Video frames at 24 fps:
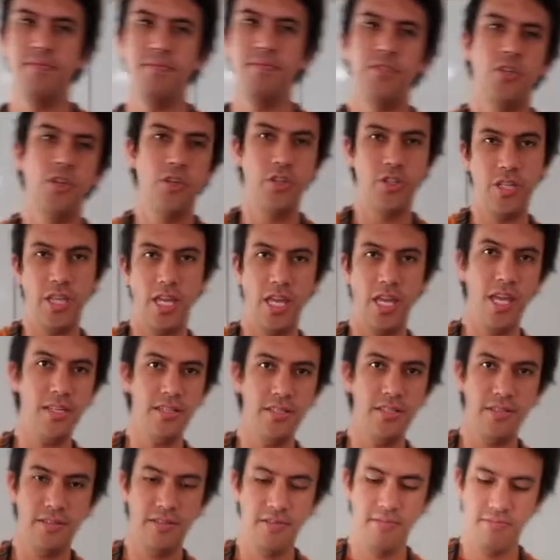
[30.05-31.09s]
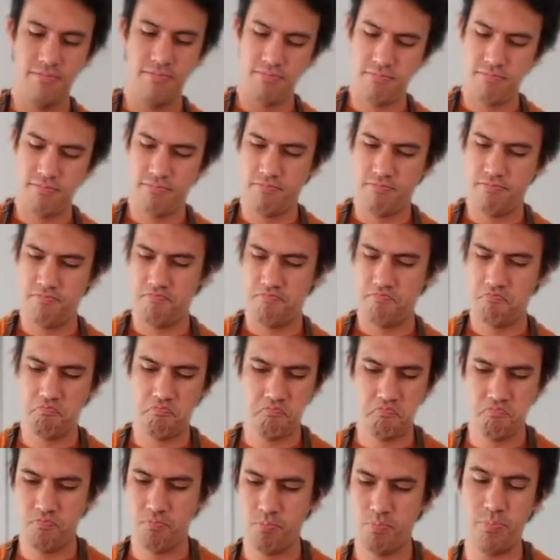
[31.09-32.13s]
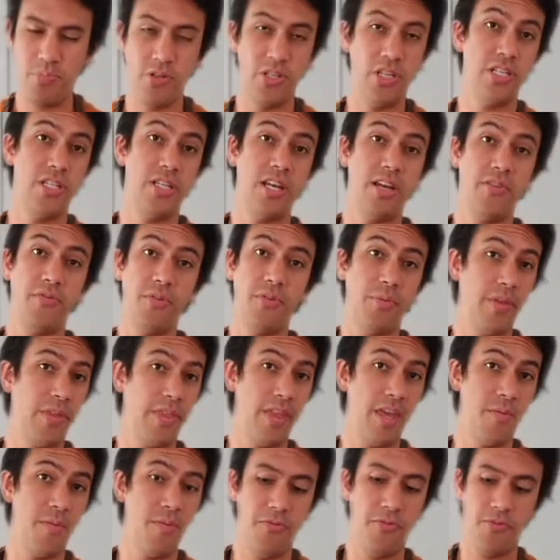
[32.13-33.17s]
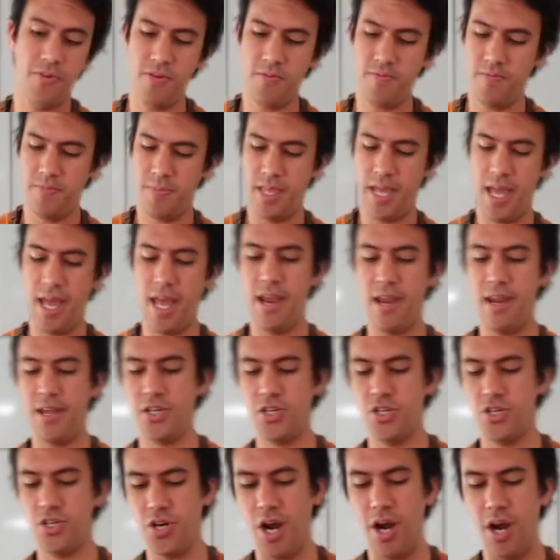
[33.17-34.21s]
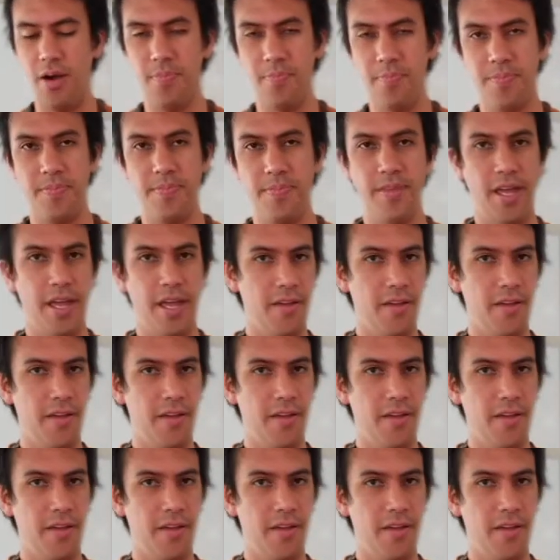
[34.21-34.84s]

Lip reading: tortillas, potentially from the day before, and a sharp knife.